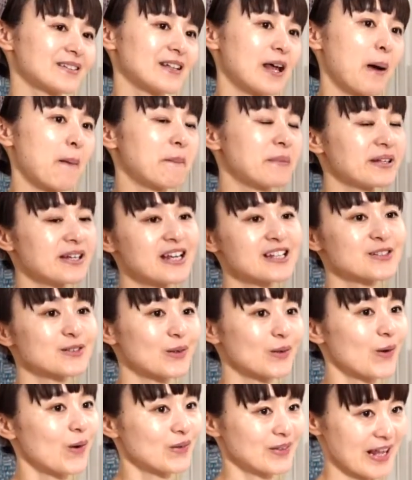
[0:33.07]
the
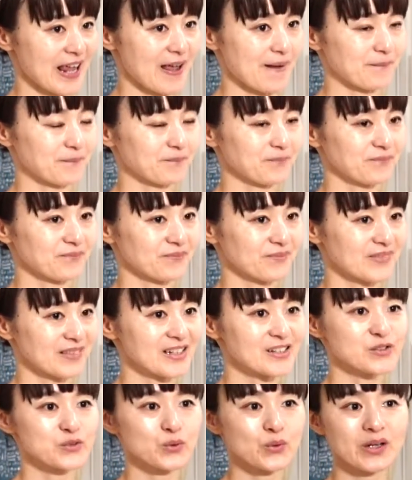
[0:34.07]
minestrone
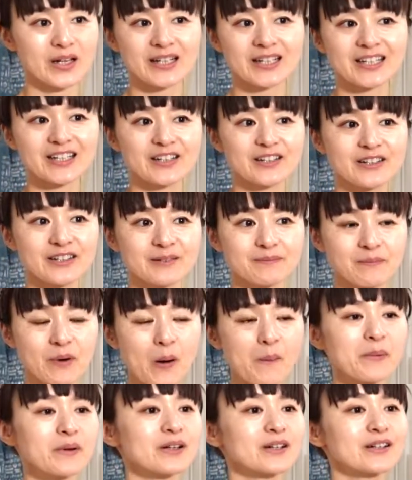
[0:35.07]
is really
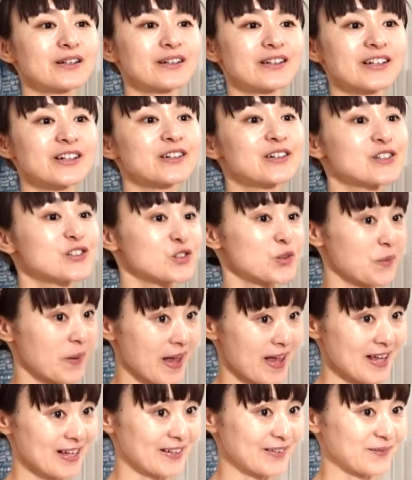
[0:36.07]
popular here in
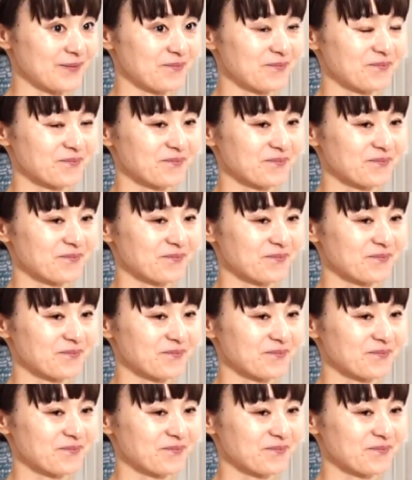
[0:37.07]
Japan.